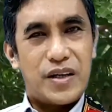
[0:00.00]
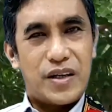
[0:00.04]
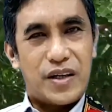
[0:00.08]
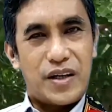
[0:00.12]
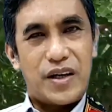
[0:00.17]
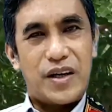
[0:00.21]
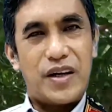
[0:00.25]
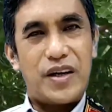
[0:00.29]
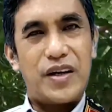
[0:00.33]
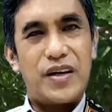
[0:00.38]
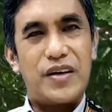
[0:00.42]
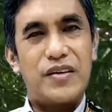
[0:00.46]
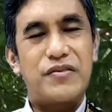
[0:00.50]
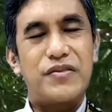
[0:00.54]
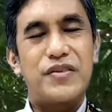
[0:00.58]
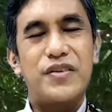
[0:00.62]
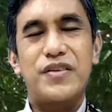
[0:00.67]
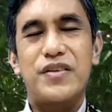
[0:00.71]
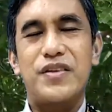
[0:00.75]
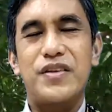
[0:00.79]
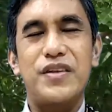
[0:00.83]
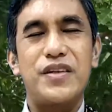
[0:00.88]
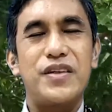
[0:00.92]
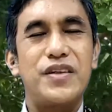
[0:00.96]

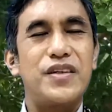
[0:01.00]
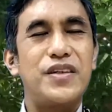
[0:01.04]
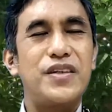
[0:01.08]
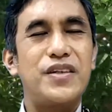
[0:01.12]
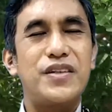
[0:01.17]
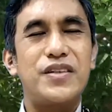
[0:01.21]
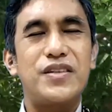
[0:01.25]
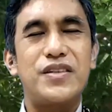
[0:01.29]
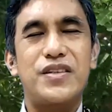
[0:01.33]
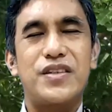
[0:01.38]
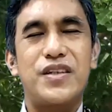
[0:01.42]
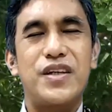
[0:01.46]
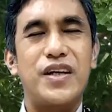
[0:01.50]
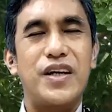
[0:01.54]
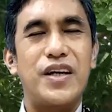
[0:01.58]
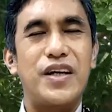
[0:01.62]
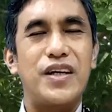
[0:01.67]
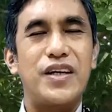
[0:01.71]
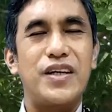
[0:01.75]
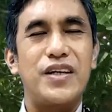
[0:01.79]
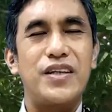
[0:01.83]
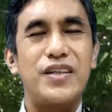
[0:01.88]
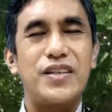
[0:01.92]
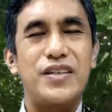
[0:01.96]
everything
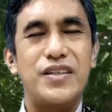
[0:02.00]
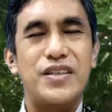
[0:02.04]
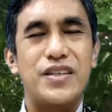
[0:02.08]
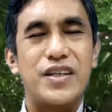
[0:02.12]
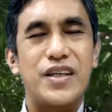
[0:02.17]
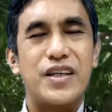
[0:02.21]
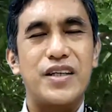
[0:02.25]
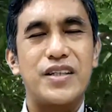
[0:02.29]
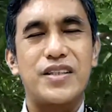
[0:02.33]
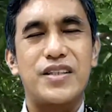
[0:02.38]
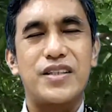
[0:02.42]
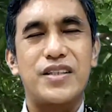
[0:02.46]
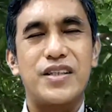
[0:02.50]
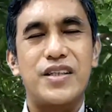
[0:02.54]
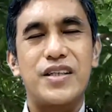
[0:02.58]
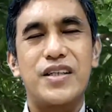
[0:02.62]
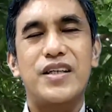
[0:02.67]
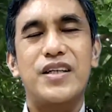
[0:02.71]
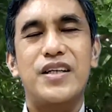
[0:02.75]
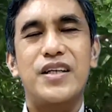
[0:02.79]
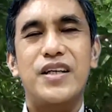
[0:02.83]
changes.